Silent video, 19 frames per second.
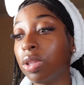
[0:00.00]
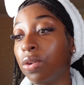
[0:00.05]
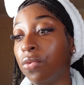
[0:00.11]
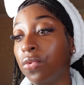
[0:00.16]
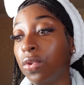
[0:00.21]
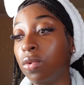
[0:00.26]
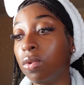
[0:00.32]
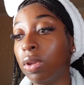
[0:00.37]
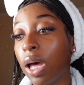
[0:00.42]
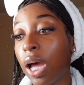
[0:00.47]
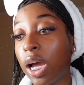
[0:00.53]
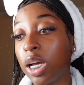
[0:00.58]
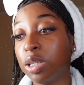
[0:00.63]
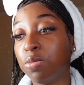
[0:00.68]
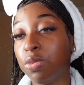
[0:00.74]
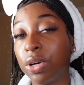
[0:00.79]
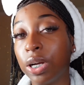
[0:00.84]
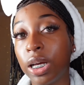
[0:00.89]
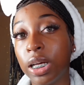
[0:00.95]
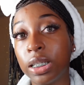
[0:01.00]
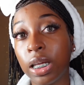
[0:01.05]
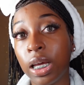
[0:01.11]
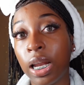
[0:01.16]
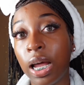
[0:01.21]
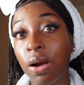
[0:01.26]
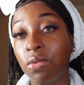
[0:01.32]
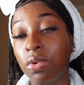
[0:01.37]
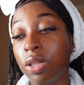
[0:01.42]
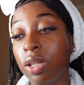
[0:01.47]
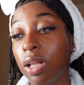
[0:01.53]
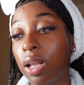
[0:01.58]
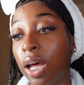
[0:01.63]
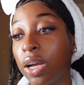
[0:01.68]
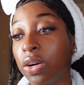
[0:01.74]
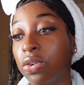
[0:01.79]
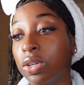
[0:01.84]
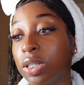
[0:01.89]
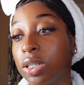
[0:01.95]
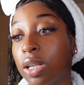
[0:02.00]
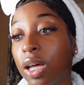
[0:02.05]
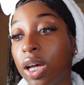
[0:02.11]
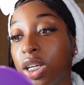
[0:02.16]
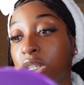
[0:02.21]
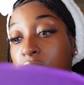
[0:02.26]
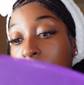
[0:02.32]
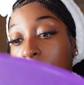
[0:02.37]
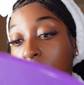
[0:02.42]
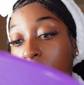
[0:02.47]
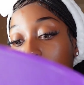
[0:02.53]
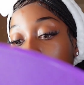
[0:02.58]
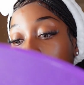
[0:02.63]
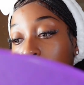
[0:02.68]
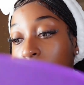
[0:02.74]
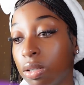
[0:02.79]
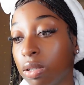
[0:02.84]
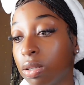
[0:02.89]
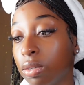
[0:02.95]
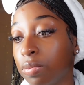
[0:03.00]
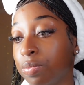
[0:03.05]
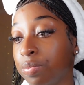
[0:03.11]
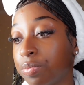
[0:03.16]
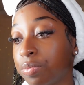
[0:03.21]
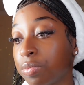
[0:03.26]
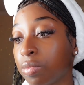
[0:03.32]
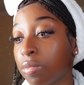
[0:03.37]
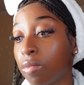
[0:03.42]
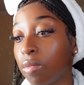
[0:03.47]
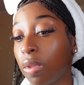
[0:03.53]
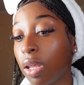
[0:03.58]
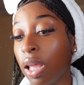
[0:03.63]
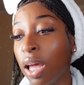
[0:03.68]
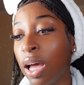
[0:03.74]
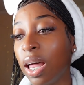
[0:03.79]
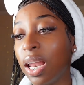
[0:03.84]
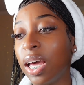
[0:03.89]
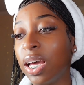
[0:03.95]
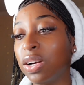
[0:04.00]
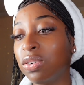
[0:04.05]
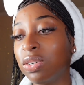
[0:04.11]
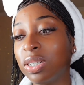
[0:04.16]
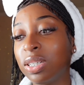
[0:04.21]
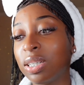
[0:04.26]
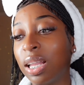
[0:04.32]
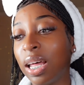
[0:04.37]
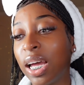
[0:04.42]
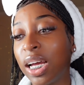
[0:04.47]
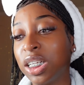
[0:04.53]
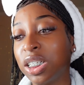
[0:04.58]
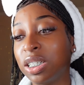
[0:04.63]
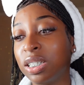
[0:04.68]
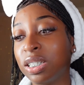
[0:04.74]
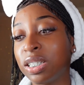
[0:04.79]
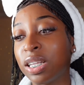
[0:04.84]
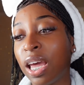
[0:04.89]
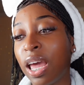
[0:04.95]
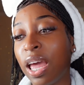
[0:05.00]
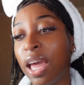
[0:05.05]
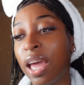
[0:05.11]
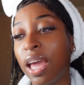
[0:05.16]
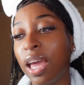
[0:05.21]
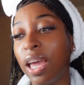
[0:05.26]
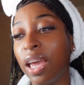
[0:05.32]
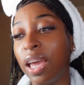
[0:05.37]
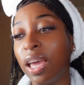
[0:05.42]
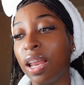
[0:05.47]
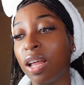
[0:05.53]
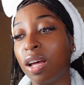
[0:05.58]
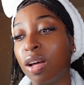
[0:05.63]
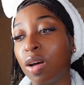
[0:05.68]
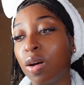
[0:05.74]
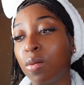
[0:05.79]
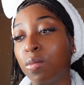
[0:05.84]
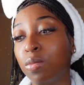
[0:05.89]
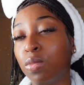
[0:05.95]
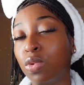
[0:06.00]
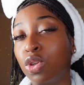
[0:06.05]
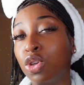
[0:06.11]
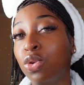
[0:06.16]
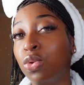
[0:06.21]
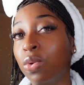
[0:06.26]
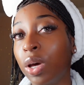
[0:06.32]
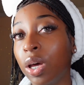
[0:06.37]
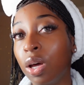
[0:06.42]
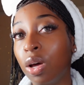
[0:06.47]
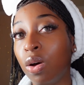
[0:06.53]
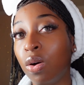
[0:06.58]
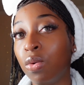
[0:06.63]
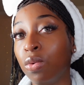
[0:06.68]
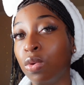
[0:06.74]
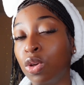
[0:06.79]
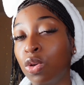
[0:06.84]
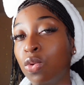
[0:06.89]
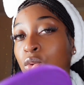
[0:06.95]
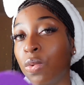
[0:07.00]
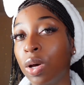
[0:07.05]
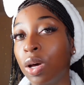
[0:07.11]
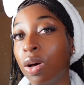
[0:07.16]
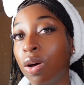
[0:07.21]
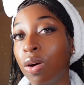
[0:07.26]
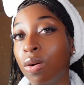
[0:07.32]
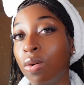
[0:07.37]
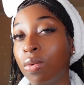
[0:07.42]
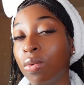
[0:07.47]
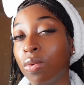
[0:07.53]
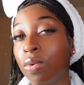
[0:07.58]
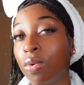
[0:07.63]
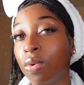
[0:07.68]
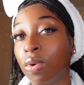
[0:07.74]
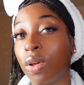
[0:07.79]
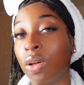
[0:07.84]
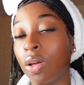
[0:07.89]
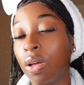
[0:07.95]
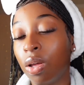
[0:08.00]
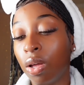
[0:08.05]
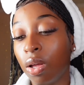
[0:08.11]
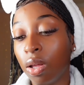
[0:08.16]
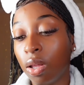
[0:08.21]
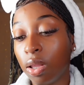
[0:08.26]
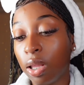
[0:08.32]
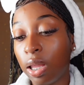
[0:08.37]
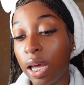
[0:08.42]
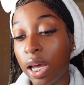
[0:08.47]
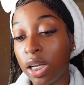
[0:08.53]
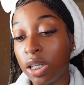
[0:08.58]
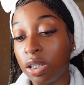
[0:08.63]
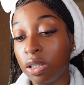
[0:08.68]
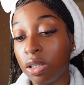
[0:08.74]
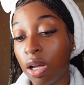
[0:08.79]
a few lash brands, and I really like Chris Lashes. I like Chris Lashes and QL lashes